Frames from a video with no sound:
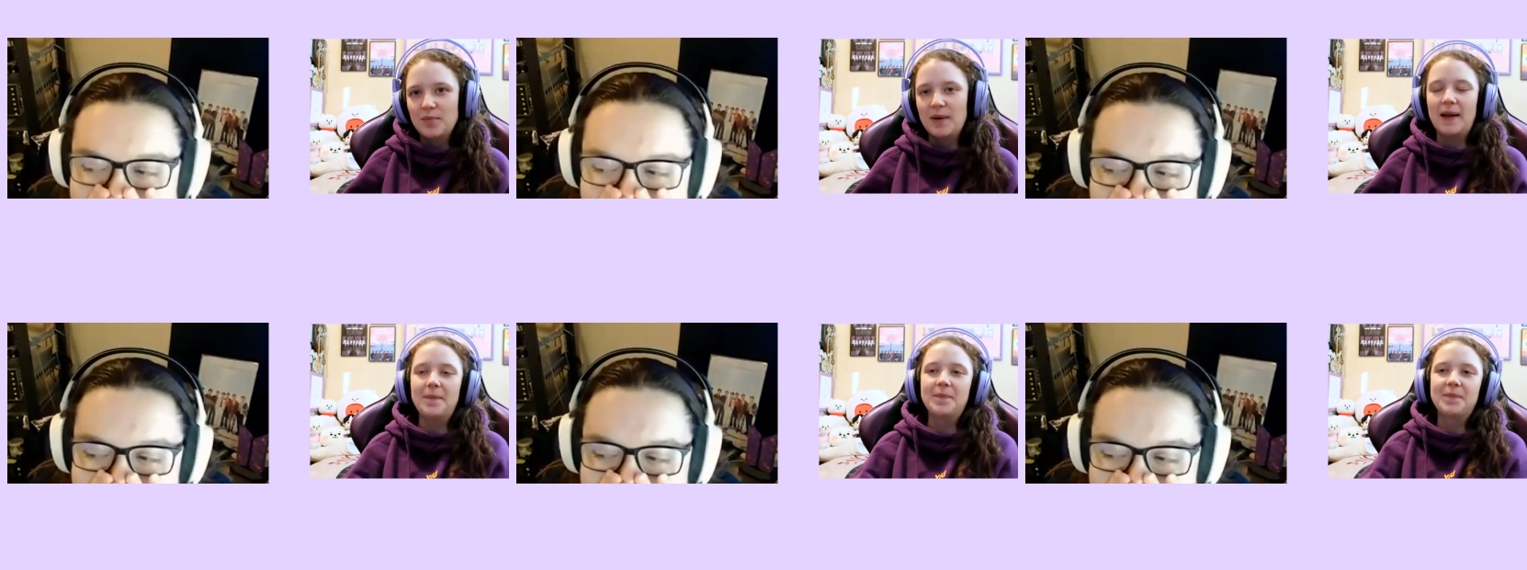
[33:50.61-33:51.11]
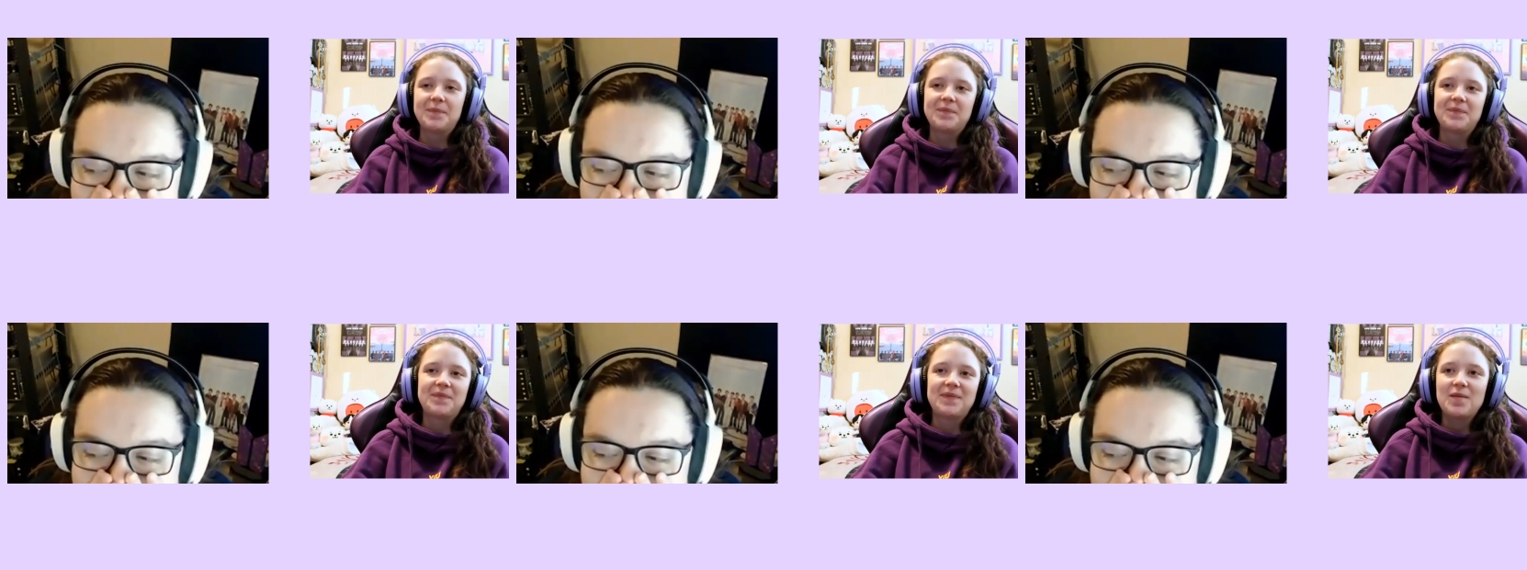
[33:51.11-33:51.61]
Speaker 1: but
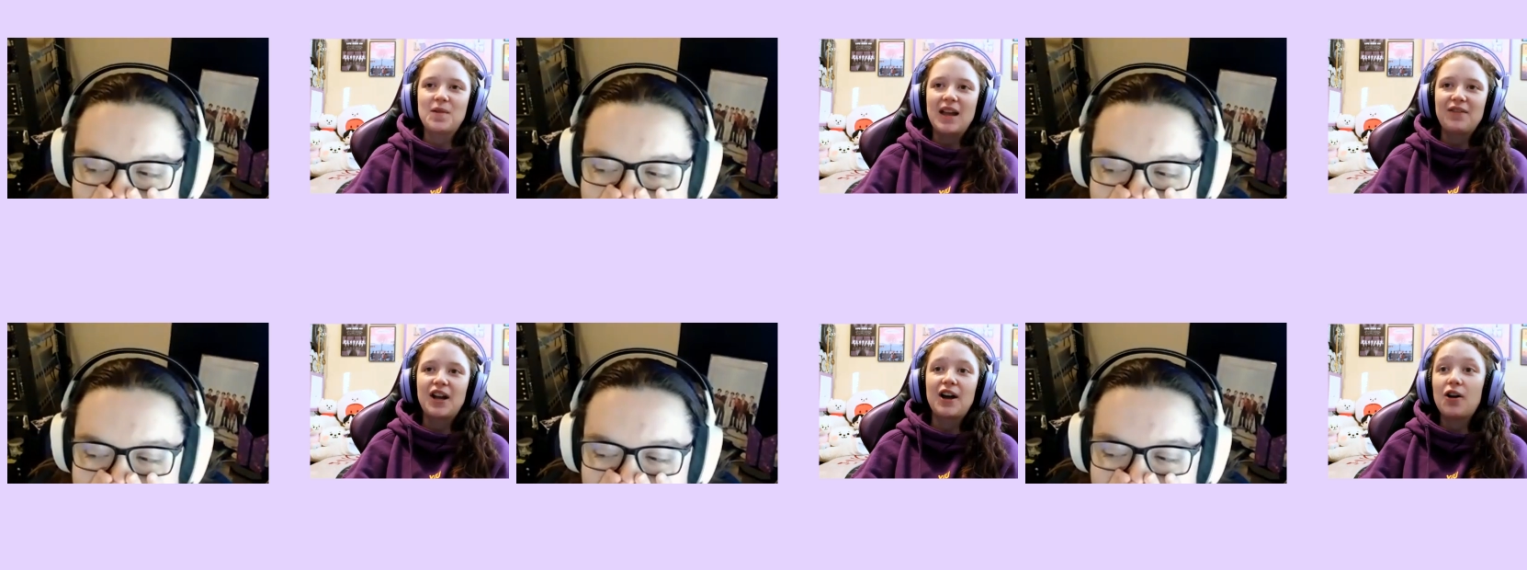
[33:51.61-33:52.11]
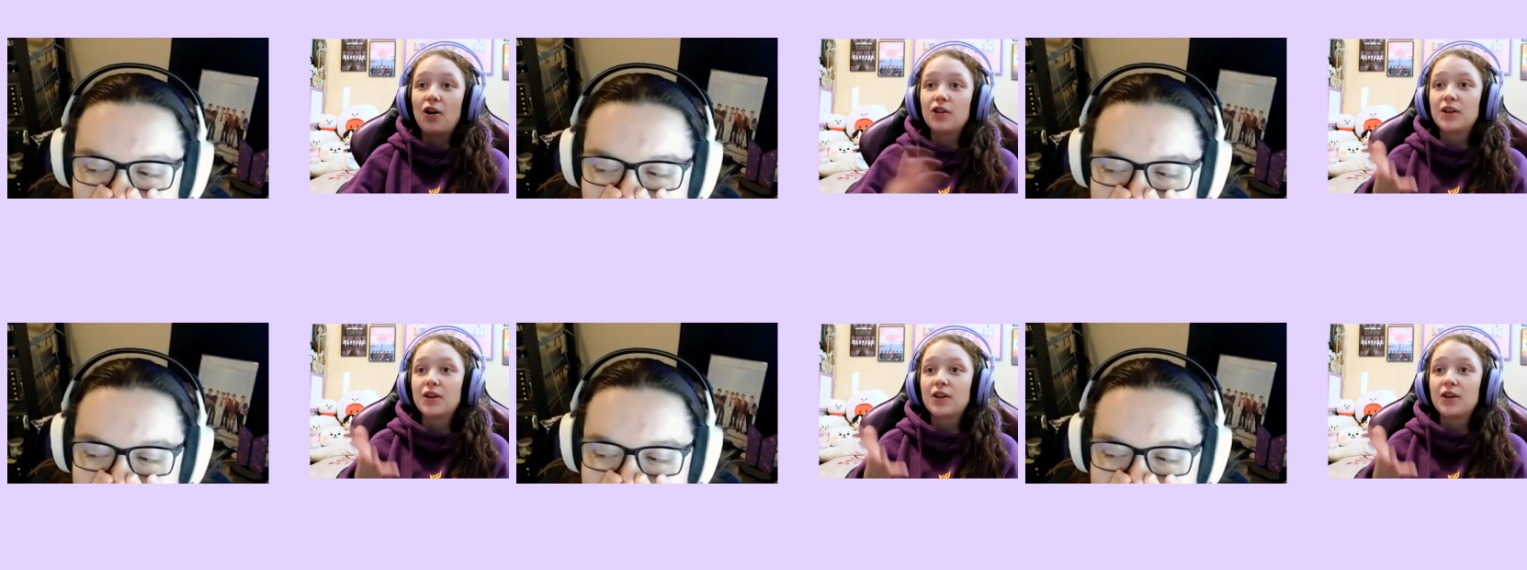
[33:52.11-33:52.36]
we haven't got all